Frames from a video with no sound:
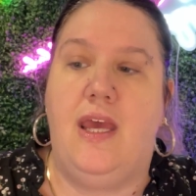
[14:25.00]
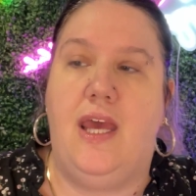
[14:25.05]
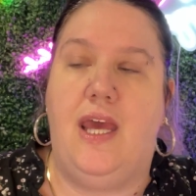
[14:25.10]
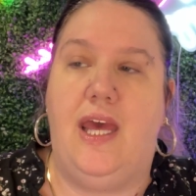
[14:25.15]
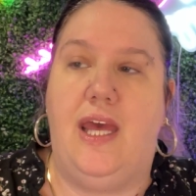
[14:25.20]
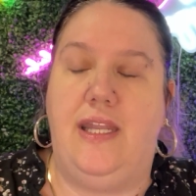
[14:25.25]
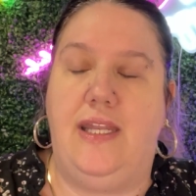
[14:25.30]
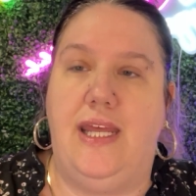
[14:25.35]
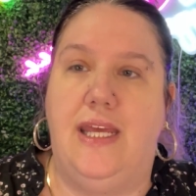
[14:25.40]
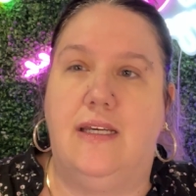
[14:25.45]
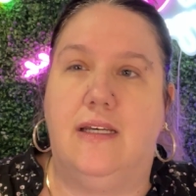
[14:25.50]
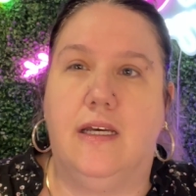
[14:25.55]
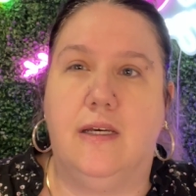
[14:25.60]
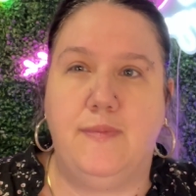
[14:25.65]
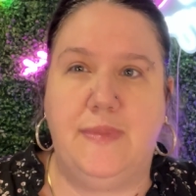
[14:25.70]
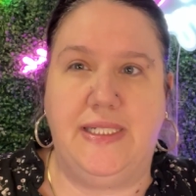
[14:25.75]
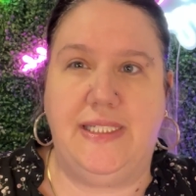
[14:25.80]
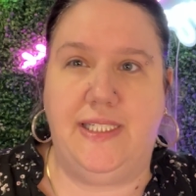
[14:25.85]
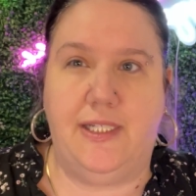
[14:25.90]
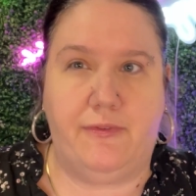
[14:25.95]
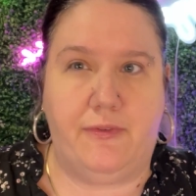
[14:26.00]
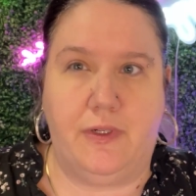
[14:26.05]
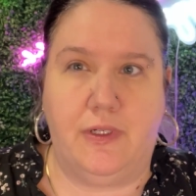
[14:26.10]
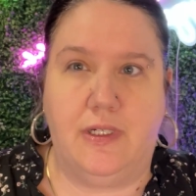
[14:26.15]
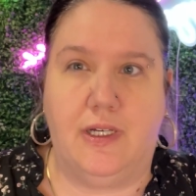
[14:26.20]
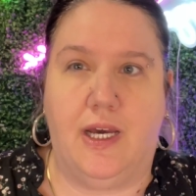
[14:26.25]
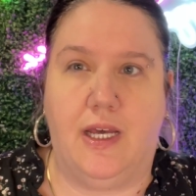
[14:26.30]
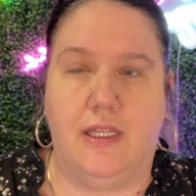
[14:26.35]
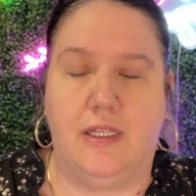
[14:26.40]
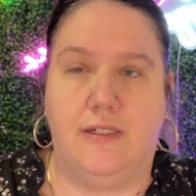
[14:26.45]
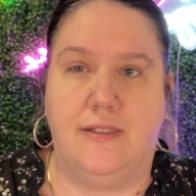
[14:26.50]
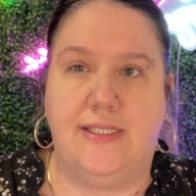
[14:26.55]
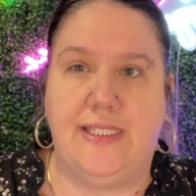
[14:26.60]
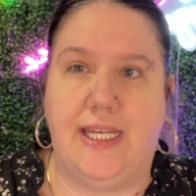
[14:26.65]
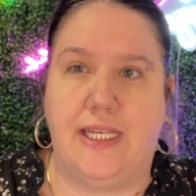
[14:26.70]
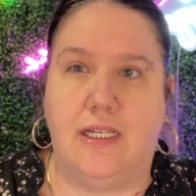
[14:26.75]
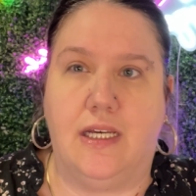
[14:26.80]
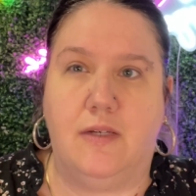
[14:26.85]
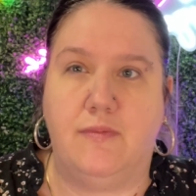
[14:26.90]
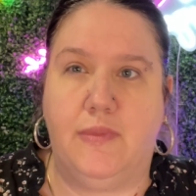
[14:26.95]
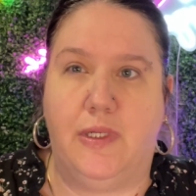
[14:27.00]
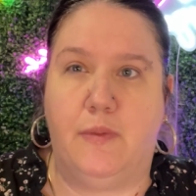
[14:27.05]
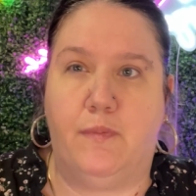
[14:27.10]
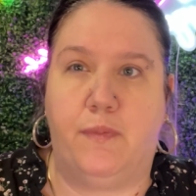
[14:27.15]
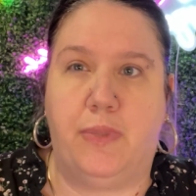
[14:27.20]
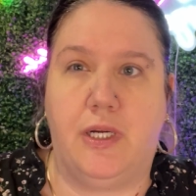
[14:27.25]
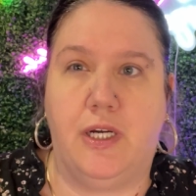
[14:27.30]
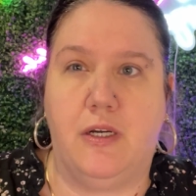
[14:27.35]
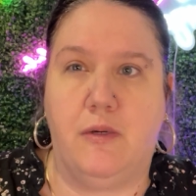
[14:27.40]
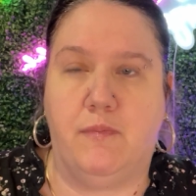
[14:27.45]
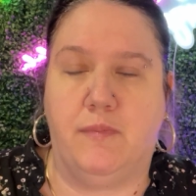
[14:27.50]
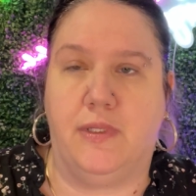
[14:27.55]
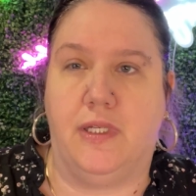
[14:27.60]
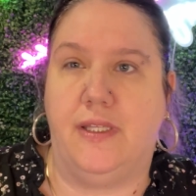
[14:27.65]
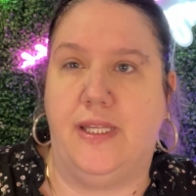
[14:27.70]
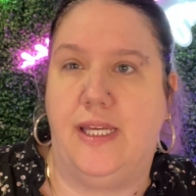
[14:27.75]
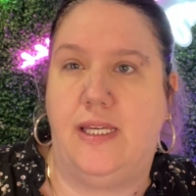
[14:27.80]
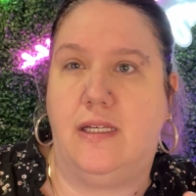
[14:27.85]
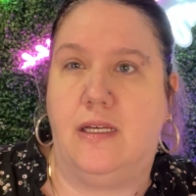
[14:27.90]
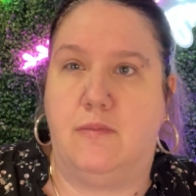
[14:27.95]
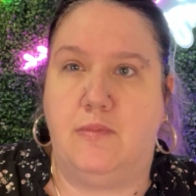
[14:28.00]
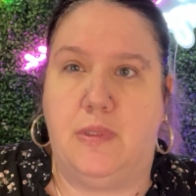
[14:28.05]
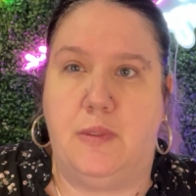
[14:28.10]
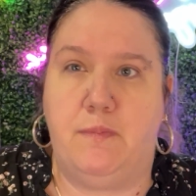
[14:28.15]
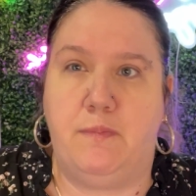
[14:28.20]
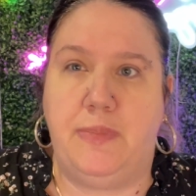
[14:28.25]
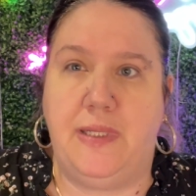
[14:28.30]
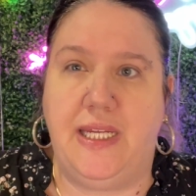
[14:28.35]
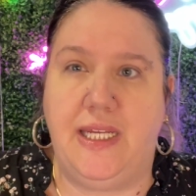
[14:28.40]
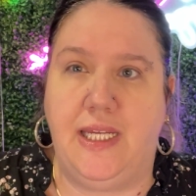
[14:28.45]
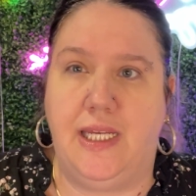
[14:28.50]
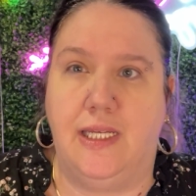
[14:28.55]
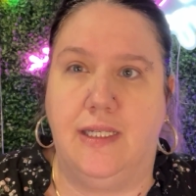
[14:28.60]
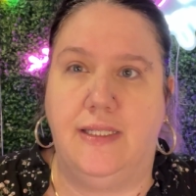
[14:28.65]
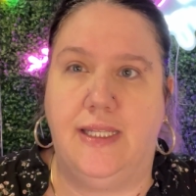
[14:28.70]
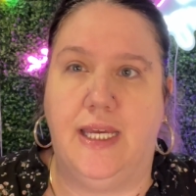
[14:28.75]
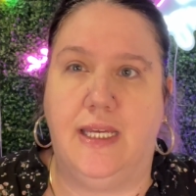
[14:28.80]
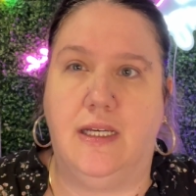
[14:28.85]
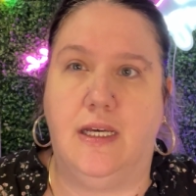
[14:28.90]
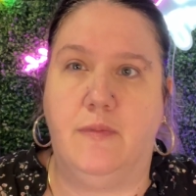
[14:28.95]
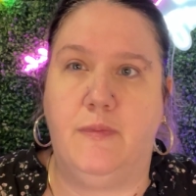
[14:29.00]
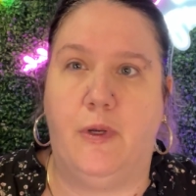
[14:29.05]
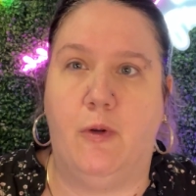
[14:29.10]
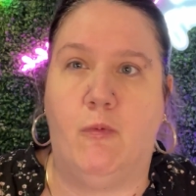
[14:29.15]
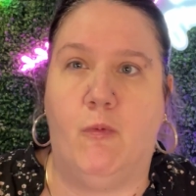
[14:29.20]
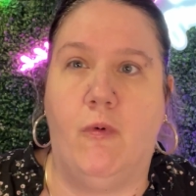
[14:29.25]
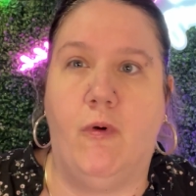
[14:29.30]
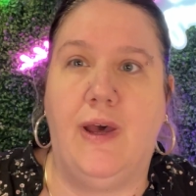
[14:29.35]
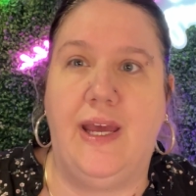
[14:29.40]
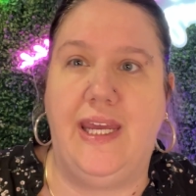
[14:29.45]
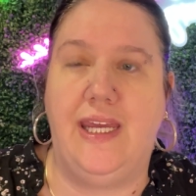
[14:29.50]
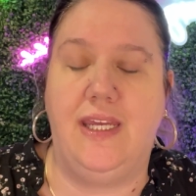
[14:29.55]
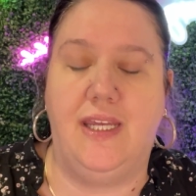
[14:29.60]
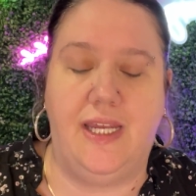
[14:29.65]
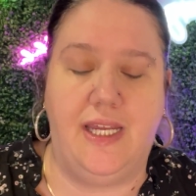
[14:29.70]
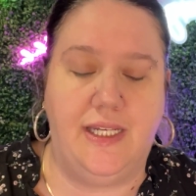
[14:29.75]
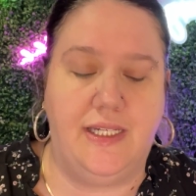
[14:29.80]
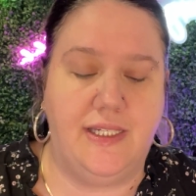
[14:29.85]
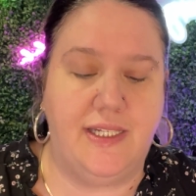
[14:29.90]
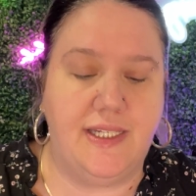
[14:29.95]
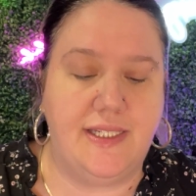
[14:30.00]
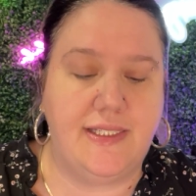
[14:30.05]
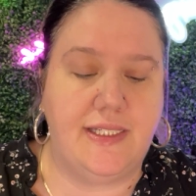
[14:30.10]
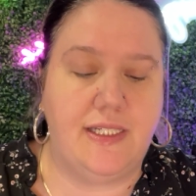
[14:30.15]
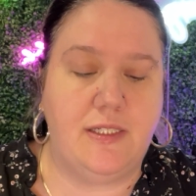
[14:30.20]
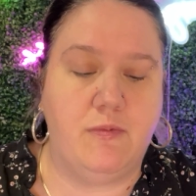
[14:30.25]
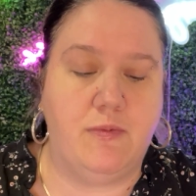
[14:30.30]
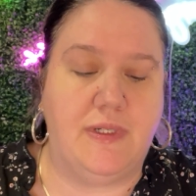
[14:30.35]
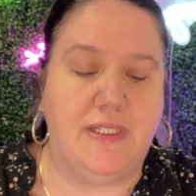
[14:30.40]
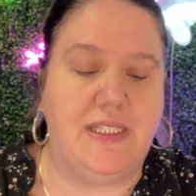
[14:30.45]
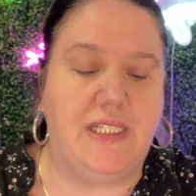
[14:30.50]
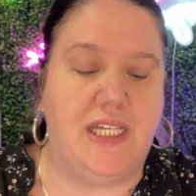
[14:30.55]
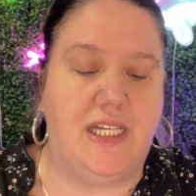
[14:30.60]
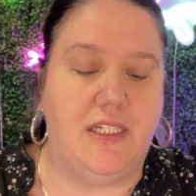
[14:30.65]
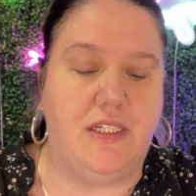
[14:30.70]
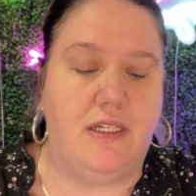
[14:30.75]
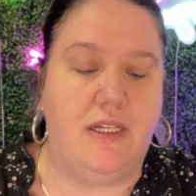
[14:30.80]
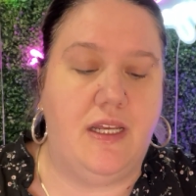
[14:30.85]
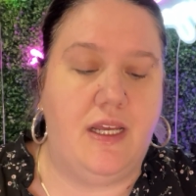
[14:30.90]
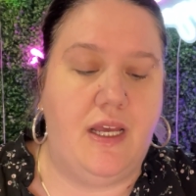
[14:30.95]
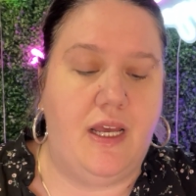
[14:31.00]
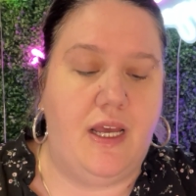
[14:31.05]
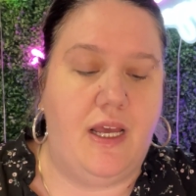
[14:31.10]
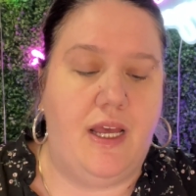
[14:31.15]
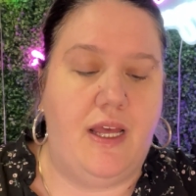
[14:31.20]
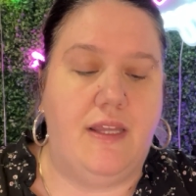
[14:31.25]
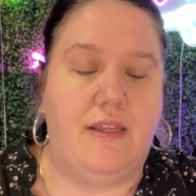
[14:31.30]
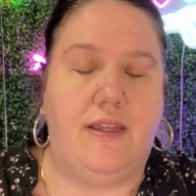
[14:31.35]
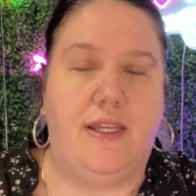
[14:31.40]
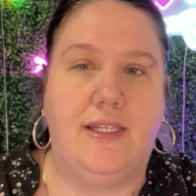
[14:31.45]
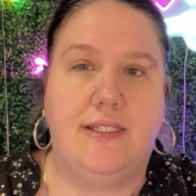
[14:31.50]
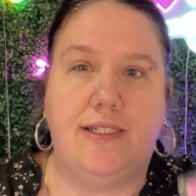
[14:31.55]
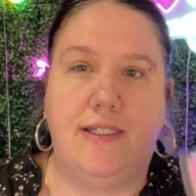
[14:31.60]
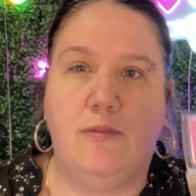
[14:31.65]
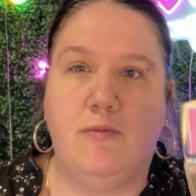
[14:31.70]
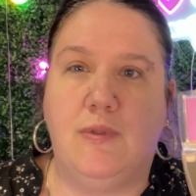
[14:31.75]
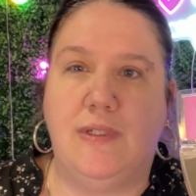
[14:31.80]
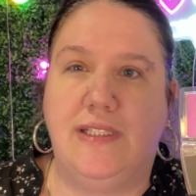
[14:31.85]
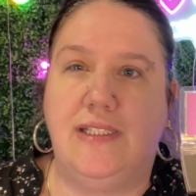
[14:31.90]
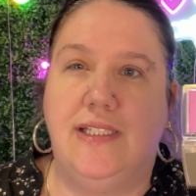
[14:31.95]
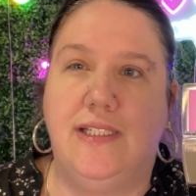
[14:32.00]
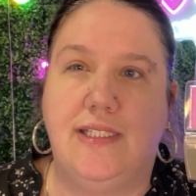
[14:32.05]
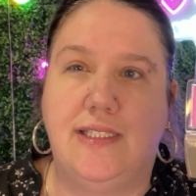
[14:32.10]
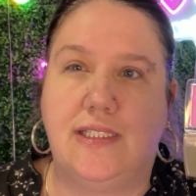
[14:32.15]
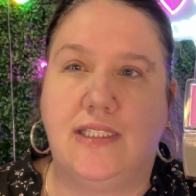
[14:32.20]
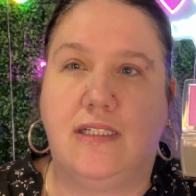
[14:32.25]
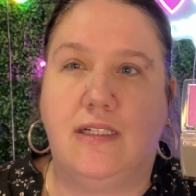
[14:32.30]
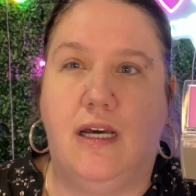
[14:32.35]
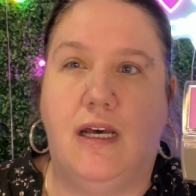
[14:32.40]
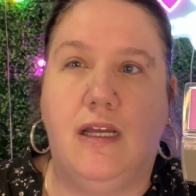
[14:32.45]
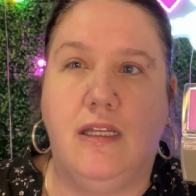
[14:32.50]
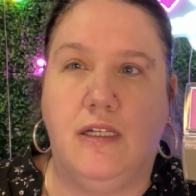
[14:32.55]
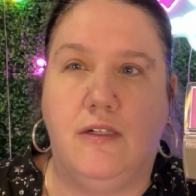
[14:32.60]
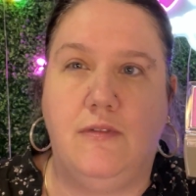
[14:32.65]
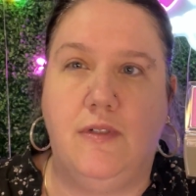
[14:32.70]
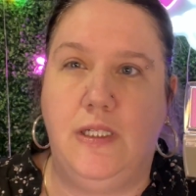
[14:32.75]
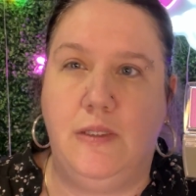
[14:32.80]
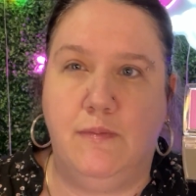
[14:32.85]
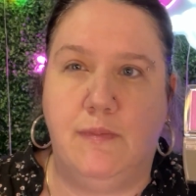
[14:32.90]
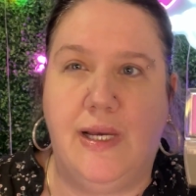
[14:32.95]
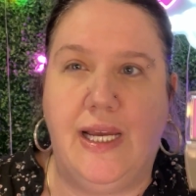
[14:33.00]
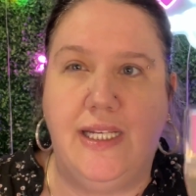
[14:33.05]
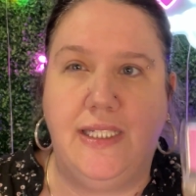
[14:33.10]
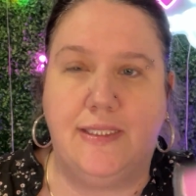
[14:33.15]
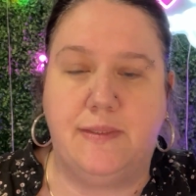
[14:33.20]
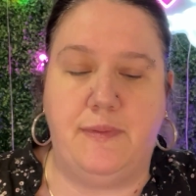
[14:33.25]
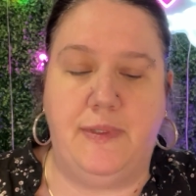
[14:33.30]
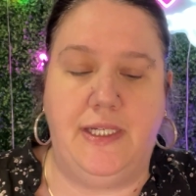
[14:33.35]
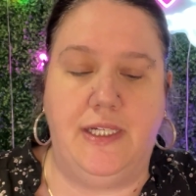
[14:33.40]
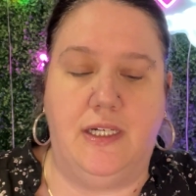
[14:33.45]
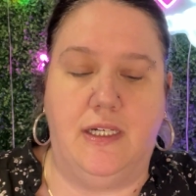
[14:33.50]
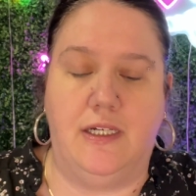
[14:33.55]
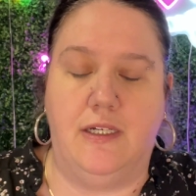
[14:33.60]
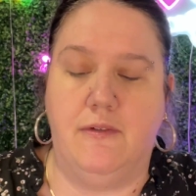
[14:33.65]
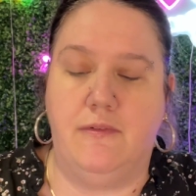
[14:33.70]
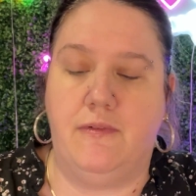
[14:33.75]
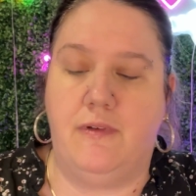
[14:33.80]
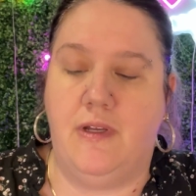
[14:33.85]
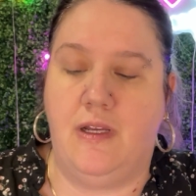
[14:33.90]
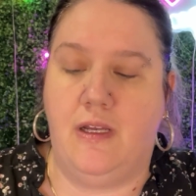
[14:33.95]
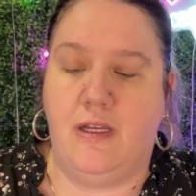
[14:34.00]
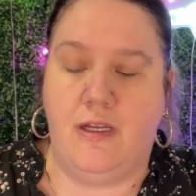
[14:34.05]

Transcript: And they come in different colors. They come in purple, they come in pink, they come in white. And this is what this color reminds me of.